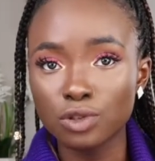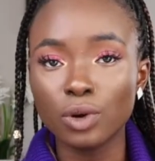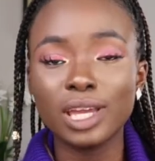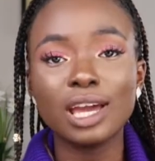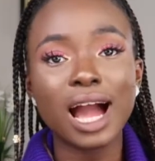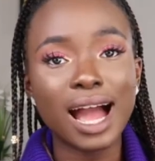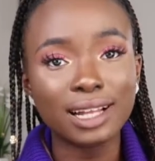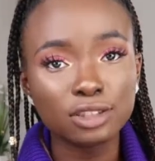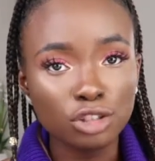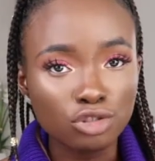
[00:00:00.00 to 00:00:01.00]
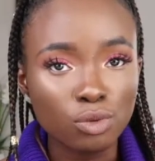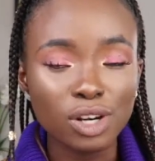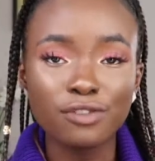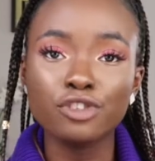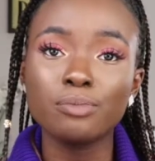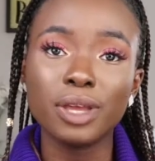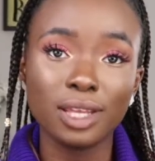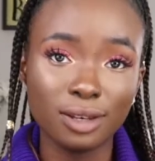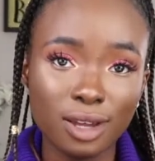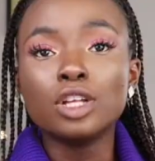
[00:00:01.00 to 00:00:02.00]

so it adds on to whatever you made.